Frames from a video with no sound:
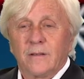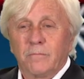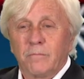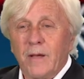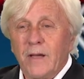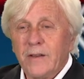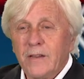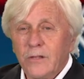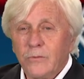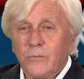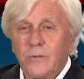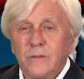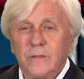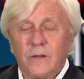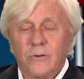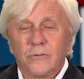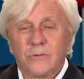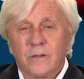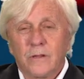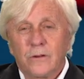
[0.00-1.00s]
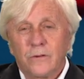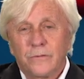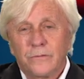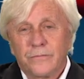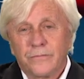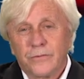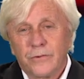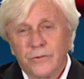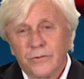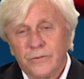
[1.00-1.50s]
mighty when there was little
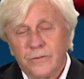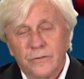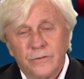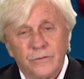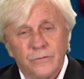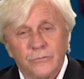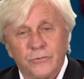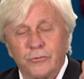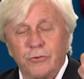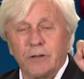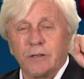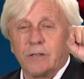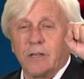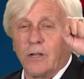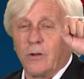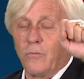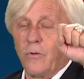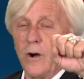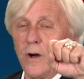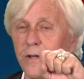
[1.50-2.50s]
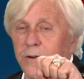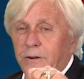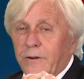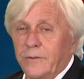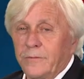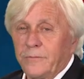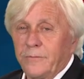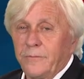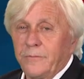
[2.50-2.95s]
food and drinking water.